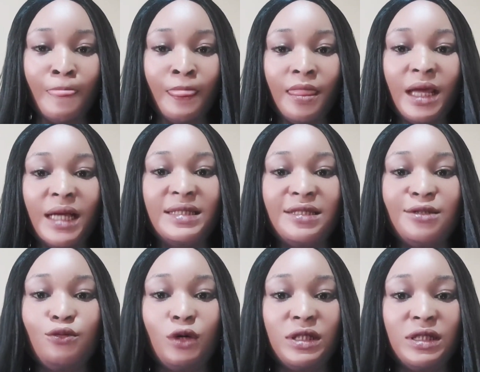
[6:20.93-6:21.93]
That is
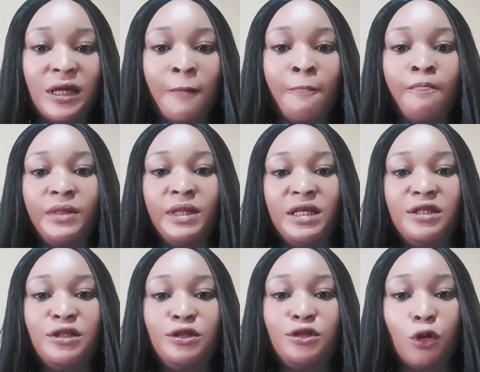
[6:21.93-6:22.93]
what this
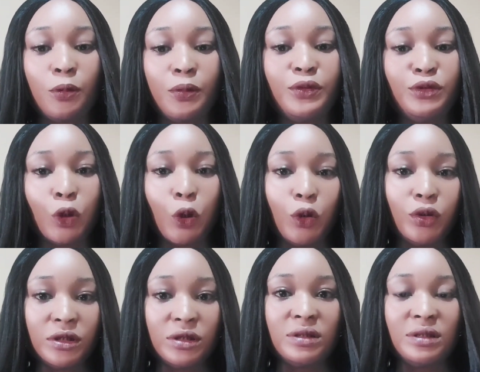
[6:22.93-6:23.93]
soap
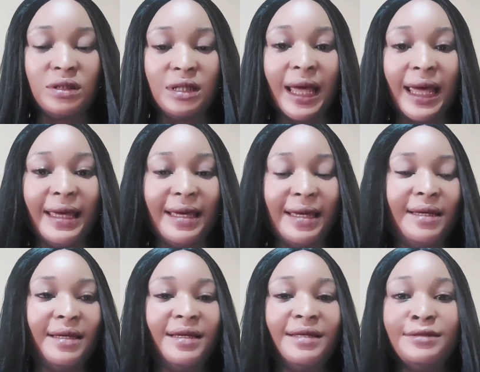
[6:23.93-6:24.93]
does. Like,
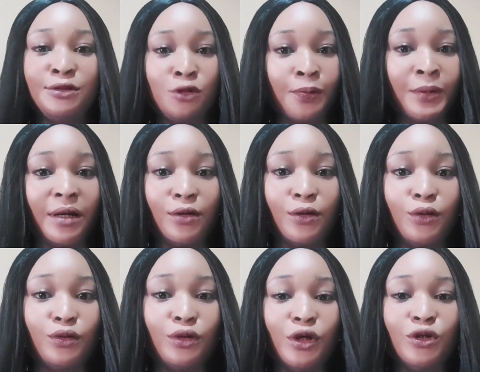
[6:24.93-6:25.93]
it's super good.
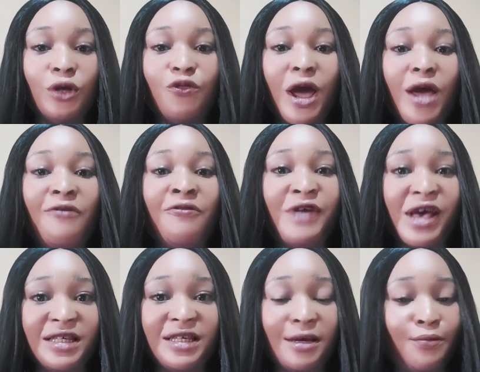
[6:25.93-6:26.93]
So if you are a fair
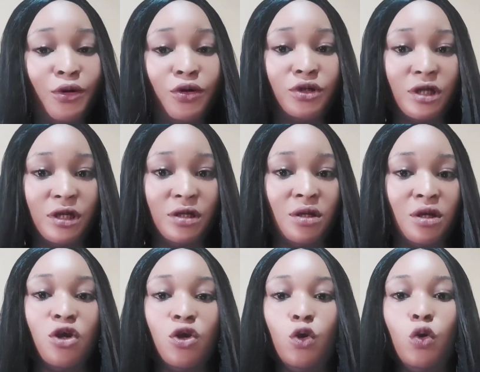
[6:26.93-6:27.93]
skin person,
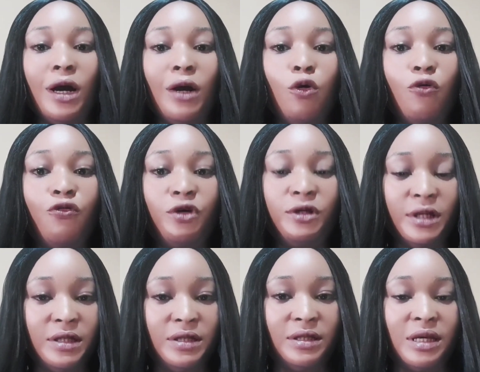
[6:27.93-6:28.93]
you can go for
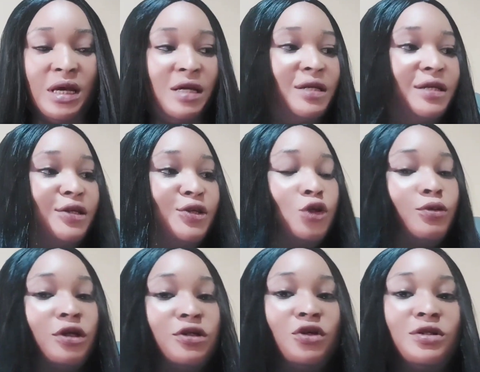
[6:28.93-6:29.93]
this. This soap
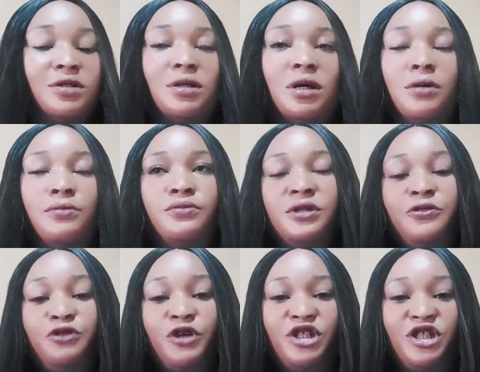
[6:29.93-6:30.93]
does not
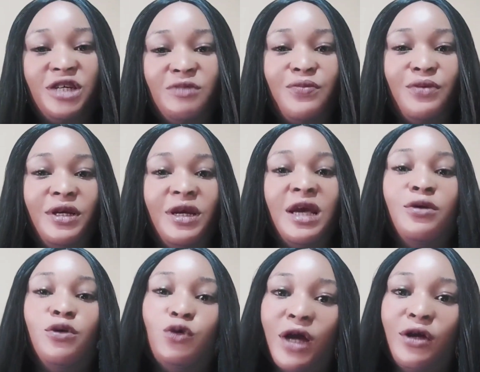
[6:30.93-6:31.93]
differentiate. Maybe
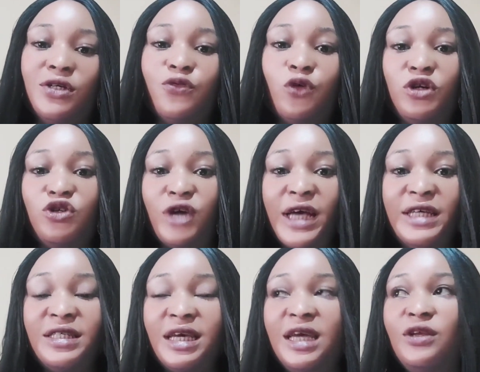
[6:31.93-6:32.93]
you can use for a dry
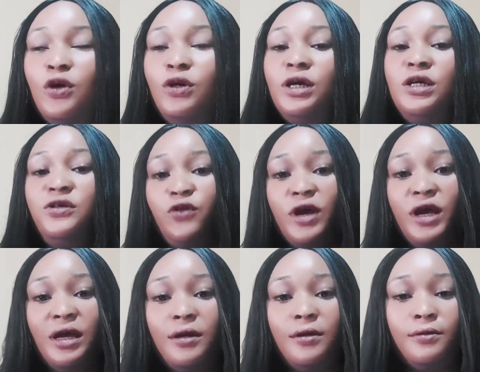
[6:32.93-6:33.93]
skin or you can use for
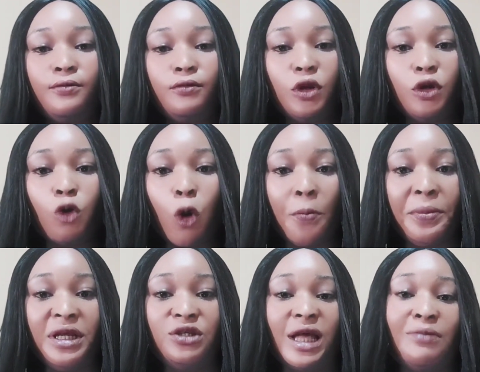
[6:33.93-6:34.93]
a
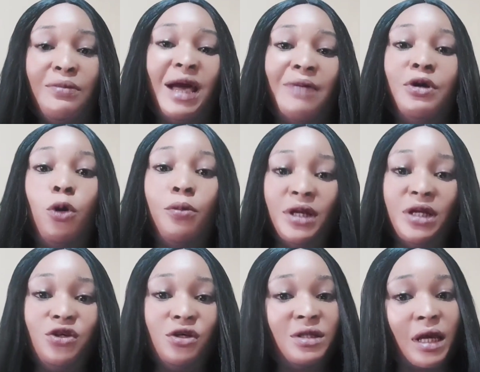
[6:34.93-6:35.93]
combination. Like me, I'm a
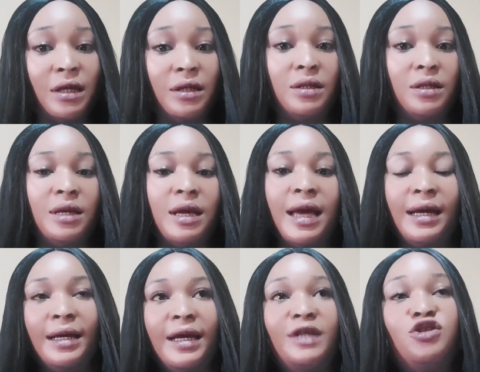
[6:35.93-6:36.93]
combination skin. I
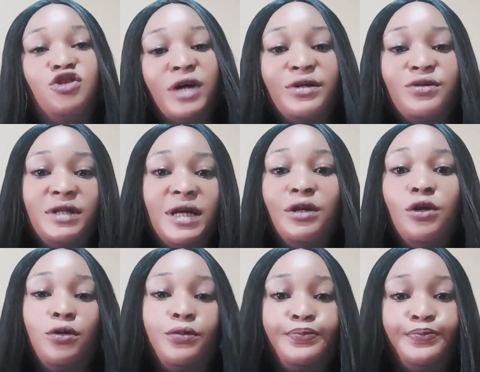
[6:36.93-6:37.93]
can get dry today, you
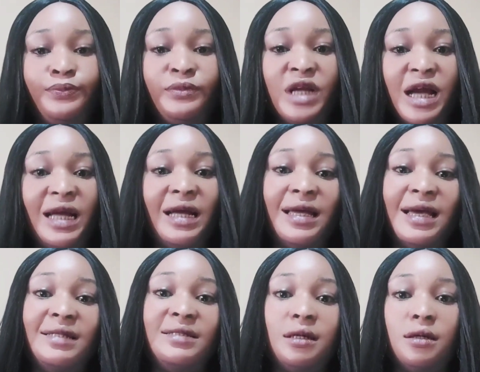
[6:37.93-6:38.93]
know. I can
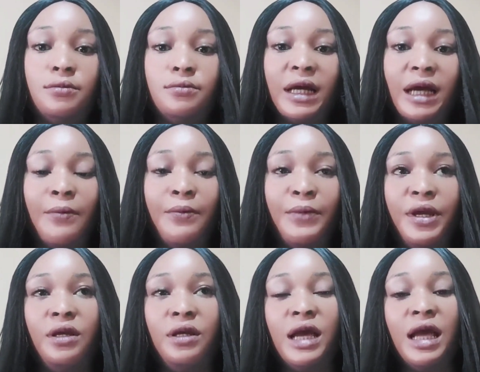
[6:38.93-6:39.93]
get can
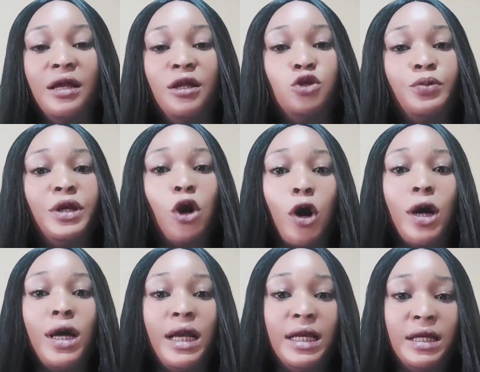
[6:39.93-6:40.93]
be a little bit
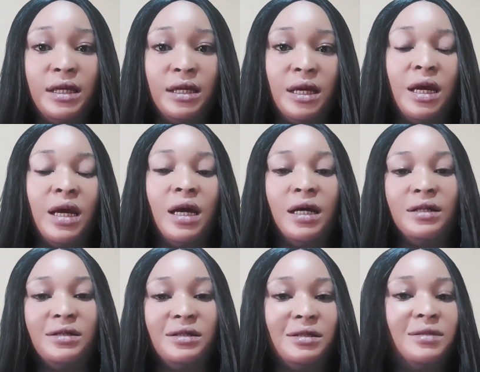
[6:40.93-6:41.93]
oily,
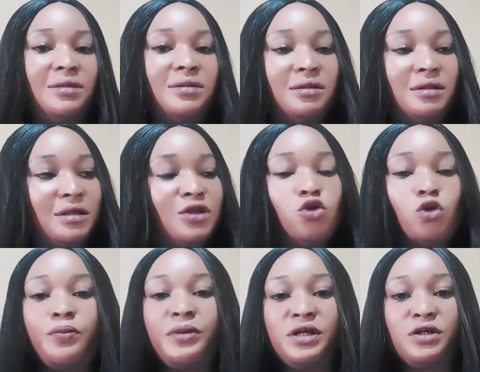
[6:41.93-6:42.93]
and this soap
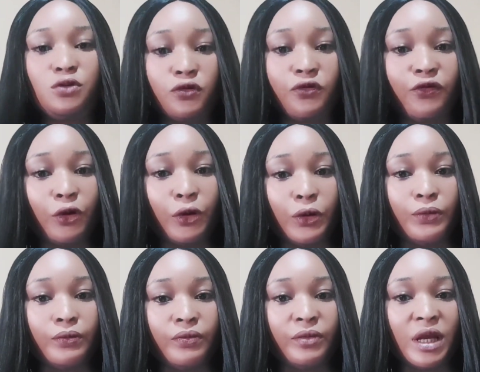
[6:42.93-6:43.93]
is good for you.
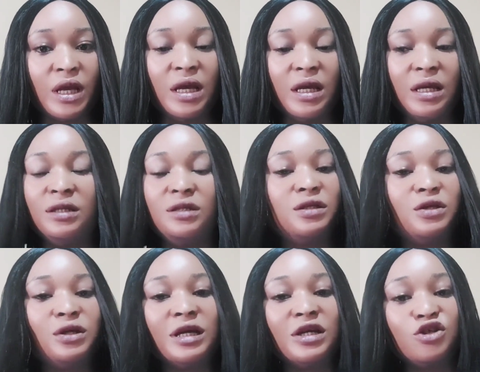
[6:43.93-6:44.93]

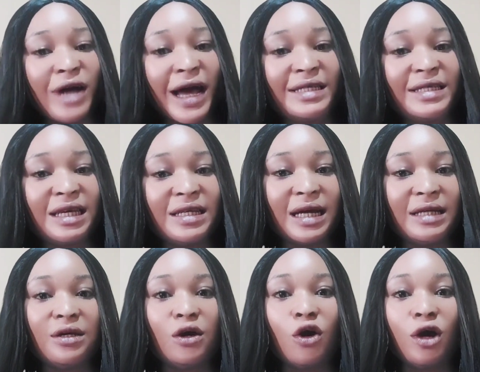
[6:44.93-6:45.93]
A dry skin and
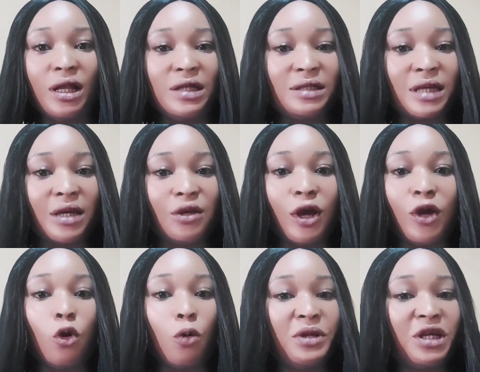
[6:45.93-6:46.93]
an oily skin, a
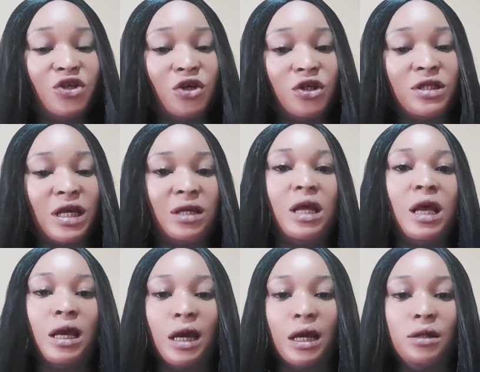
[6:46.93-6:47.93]
combination skin,
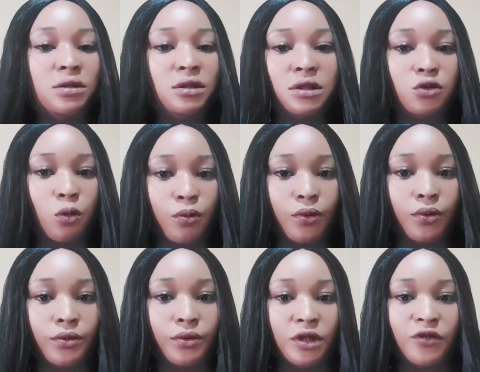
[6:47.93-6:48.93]
can use the soap.
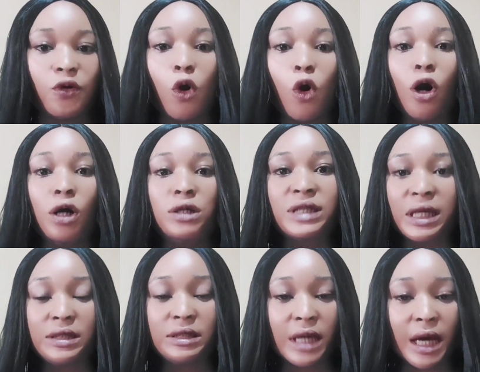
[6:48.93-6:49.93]
It's for all
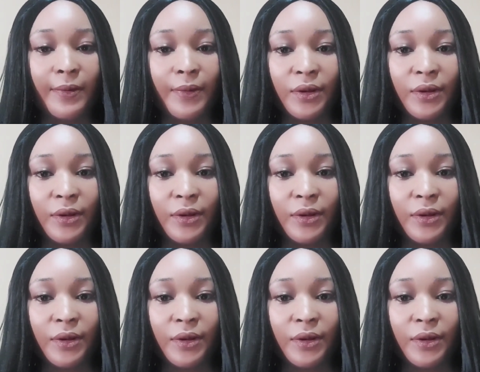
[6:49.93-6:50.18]
skin type.